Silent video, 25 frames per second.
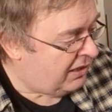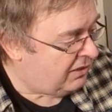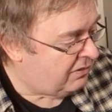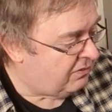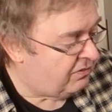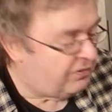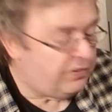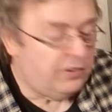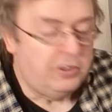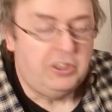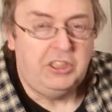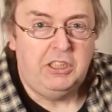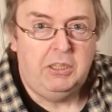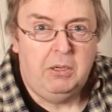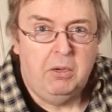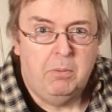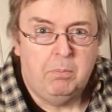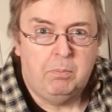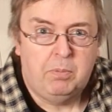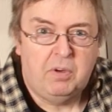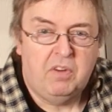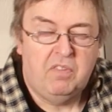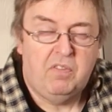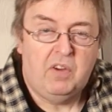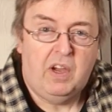Fuji
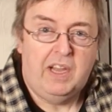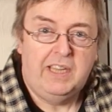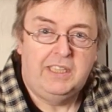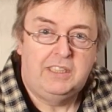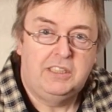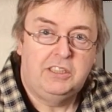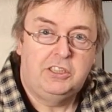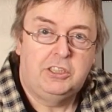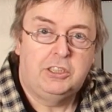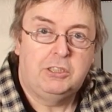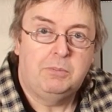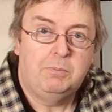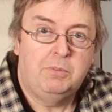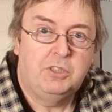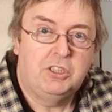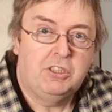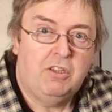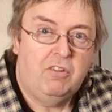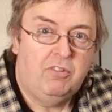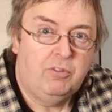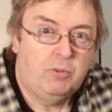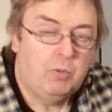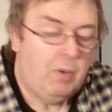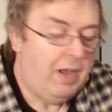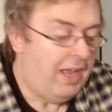provided some
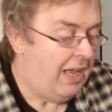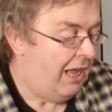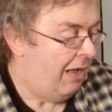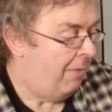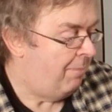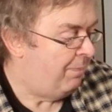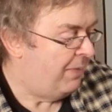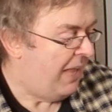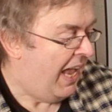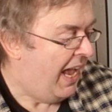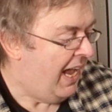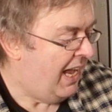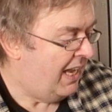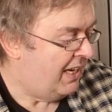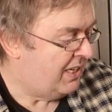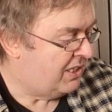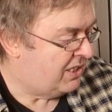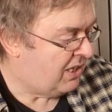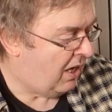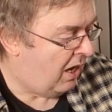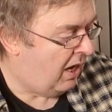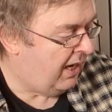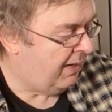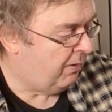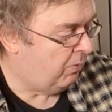software, and
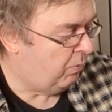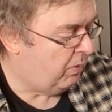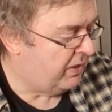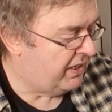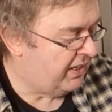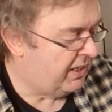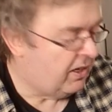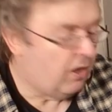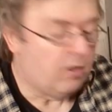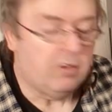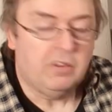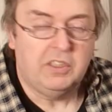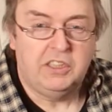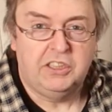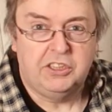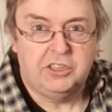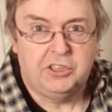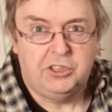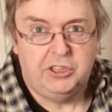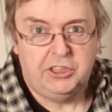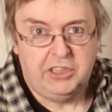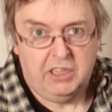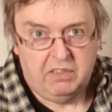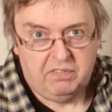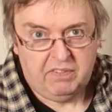when I got this
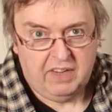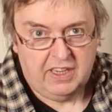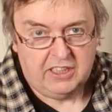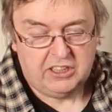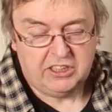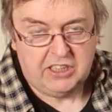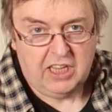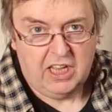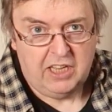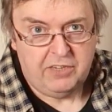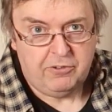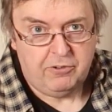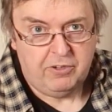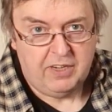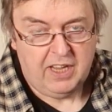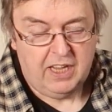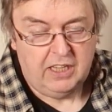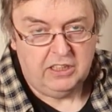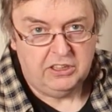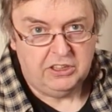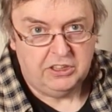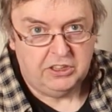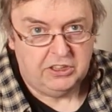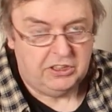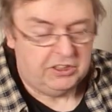GFX
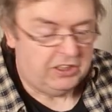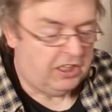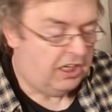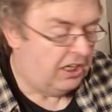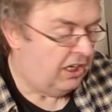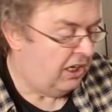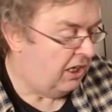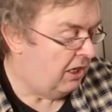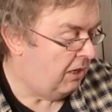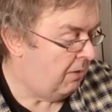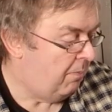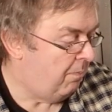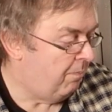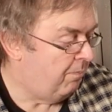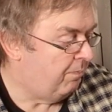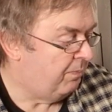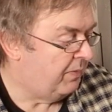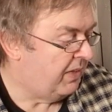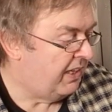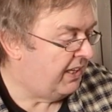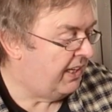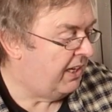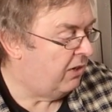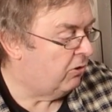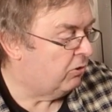100S
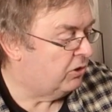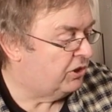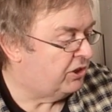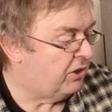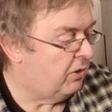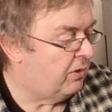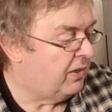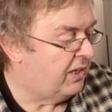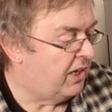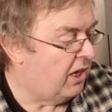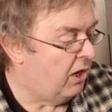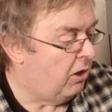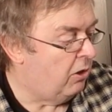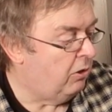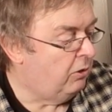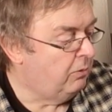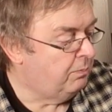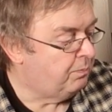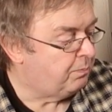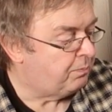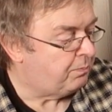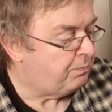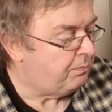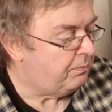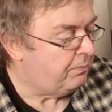a year or so ago,
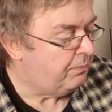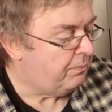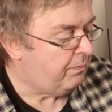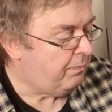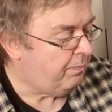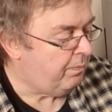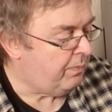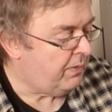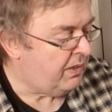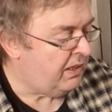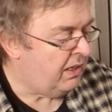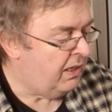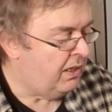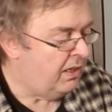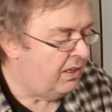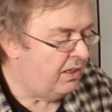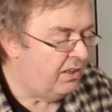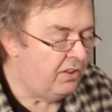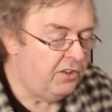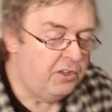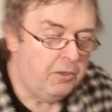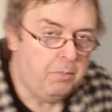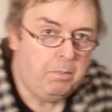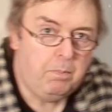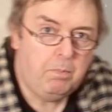
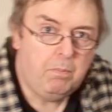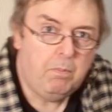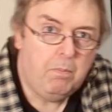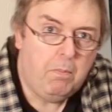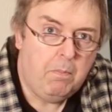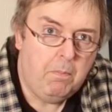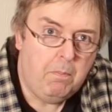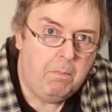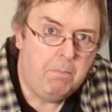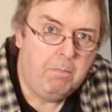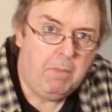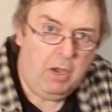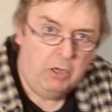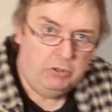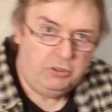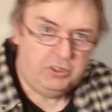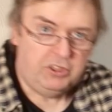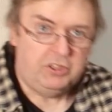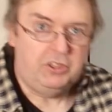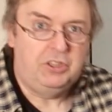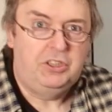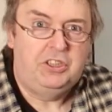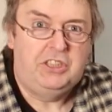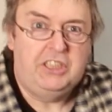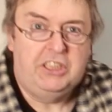the
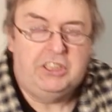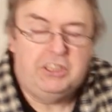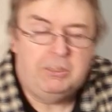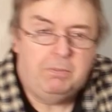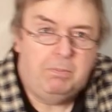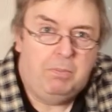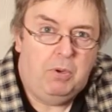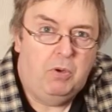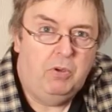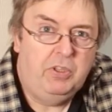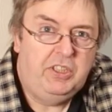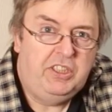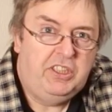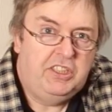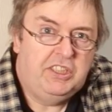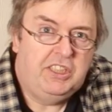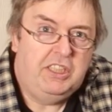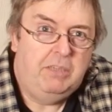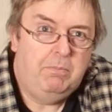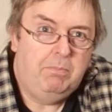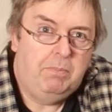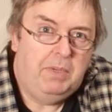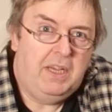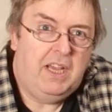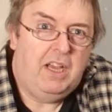most
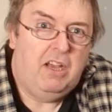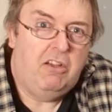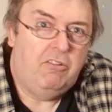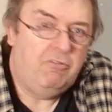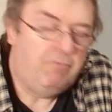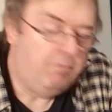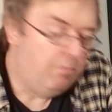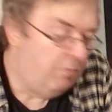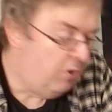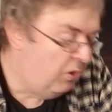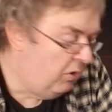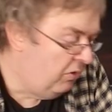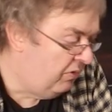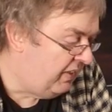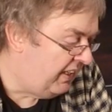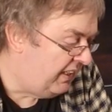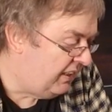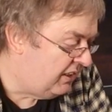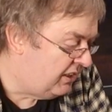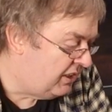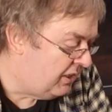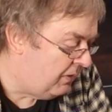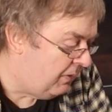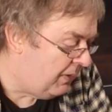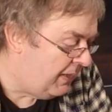disappointing bit of moving
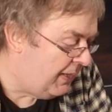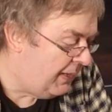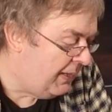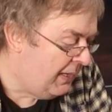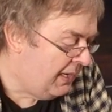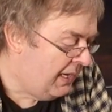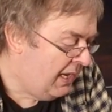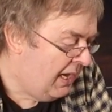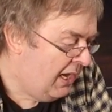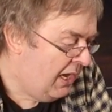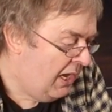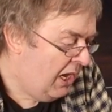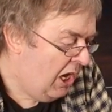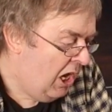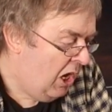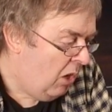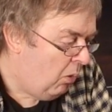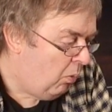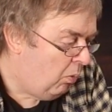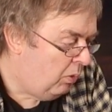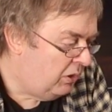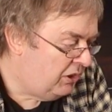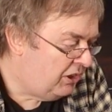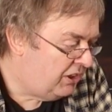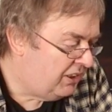to it
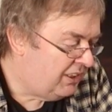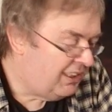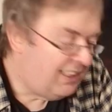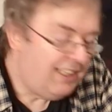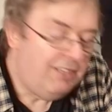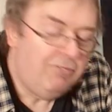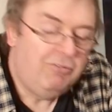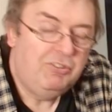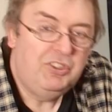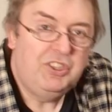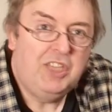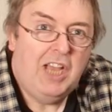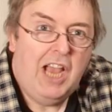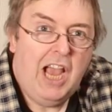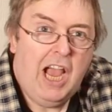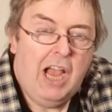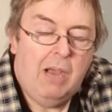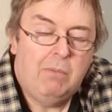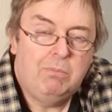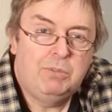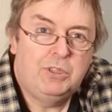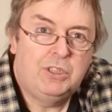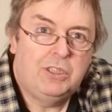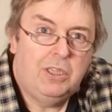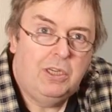was that it was
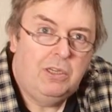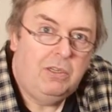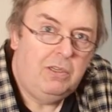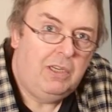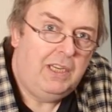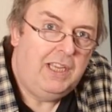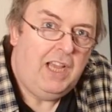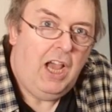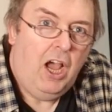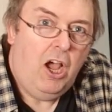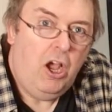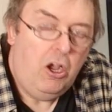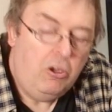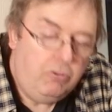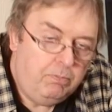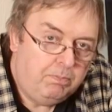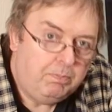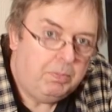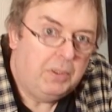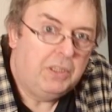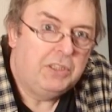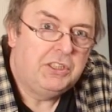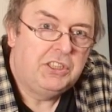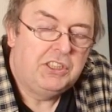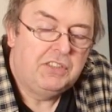absolutely
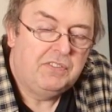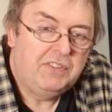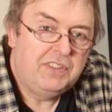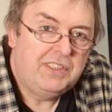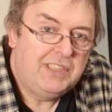hopeless for